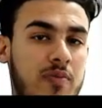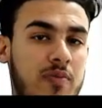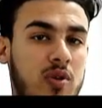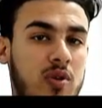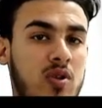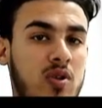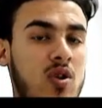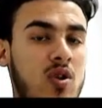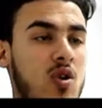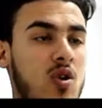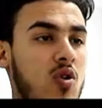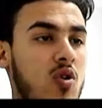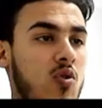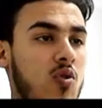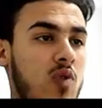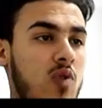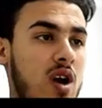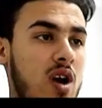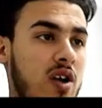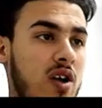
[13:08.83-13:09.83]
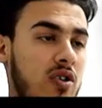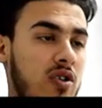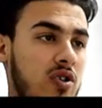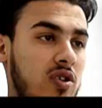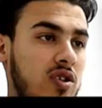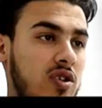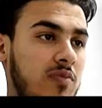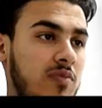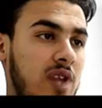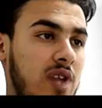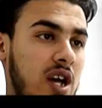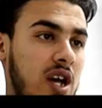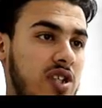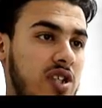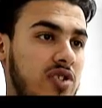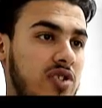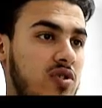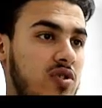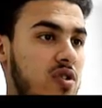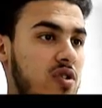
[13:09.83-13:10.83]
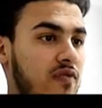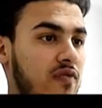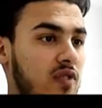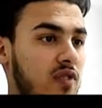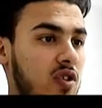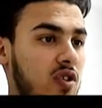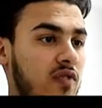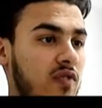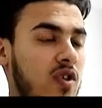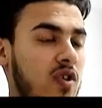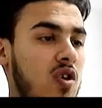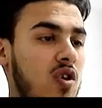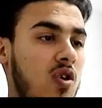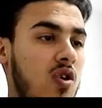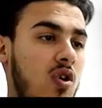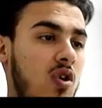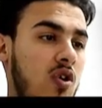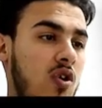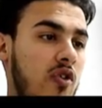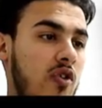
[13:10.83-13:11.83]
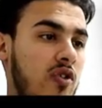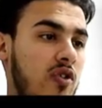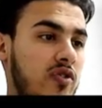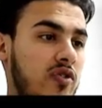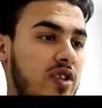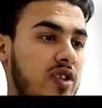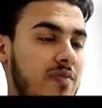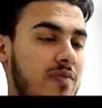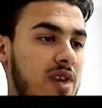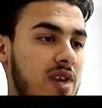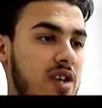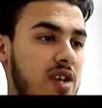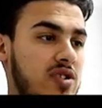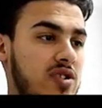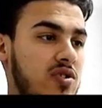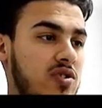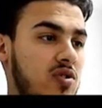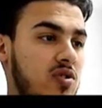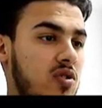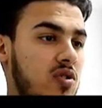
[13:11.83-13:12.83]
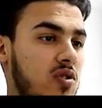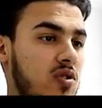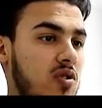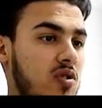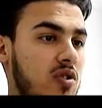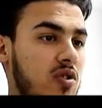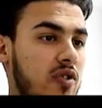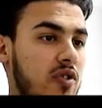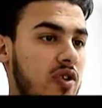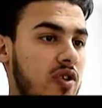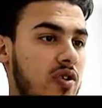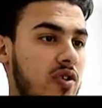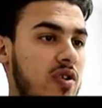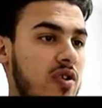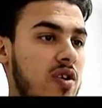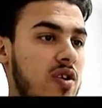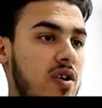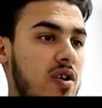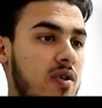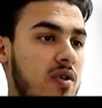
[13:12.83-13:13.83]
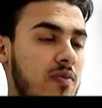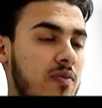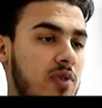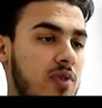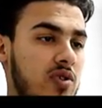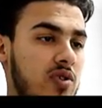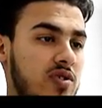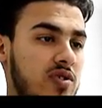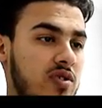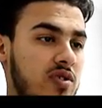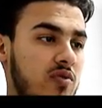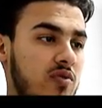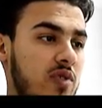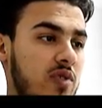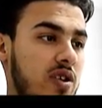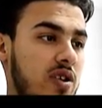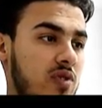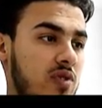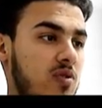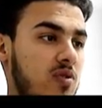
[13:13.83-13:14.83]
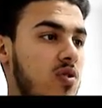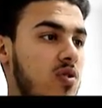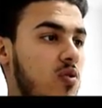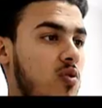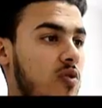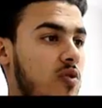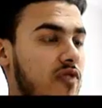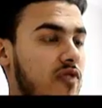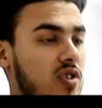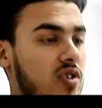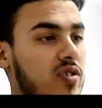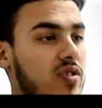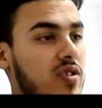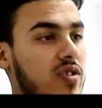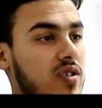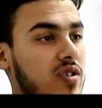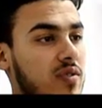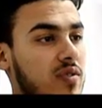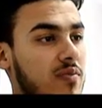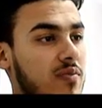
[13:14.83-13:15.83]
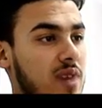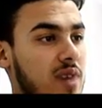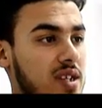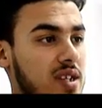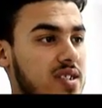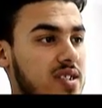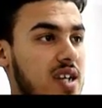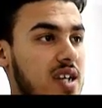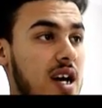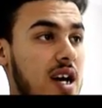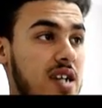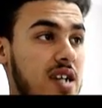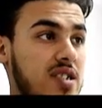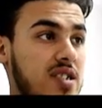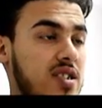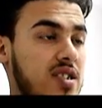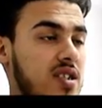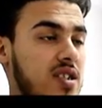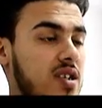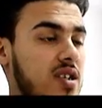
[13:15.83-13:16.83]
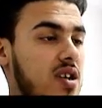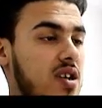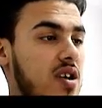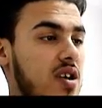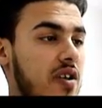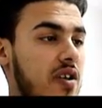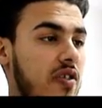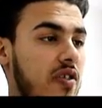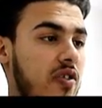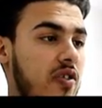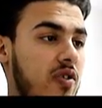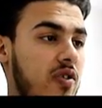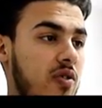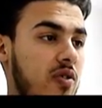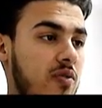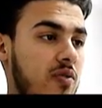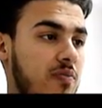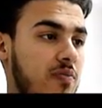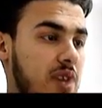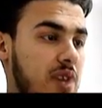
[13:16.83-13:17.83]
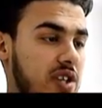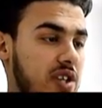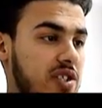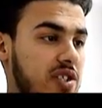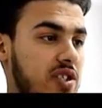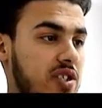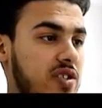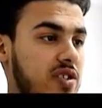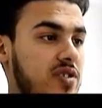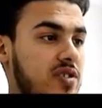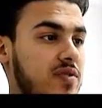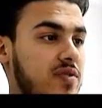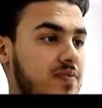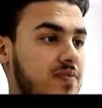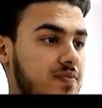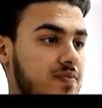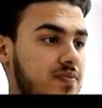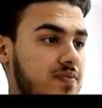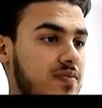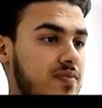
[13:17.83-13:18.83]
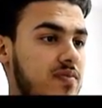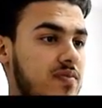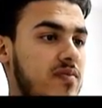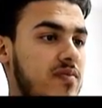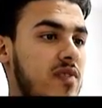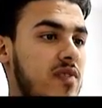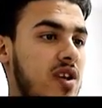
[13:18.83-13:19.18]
other people, we are not obliged to involve other teammates or other person we know. We first must ask the patient